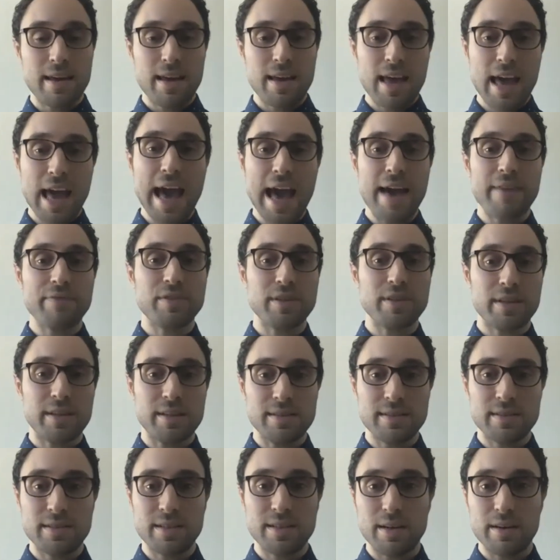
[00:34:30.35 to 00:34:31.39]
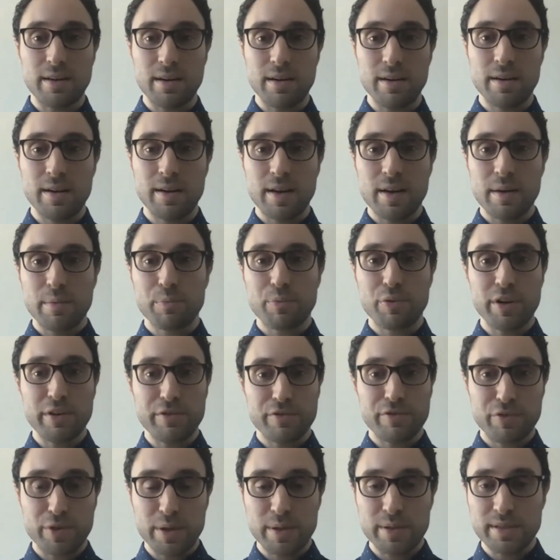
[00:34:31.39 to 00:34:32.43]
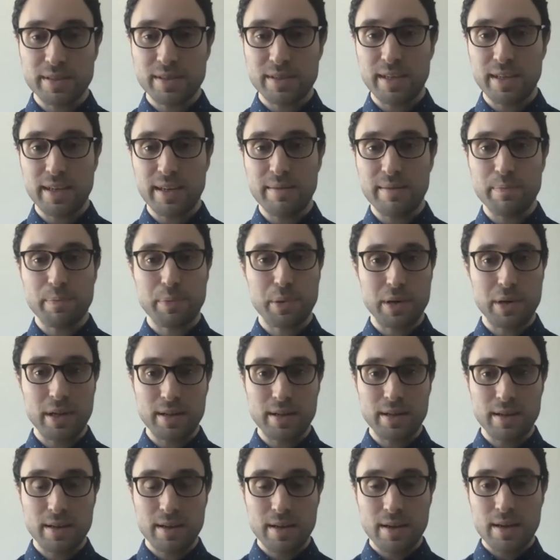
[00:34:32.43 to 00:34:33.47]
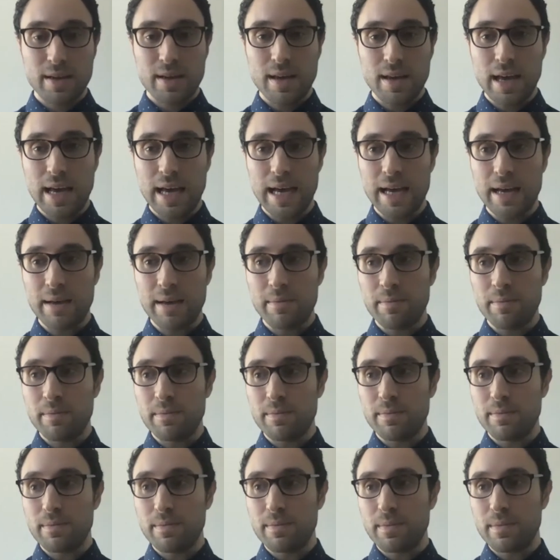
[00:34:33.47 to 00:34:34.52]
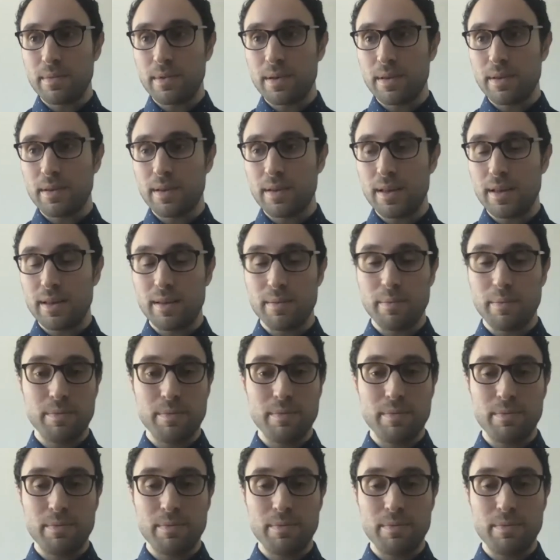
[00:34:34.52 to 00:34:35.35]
have to consider print frequency and print, the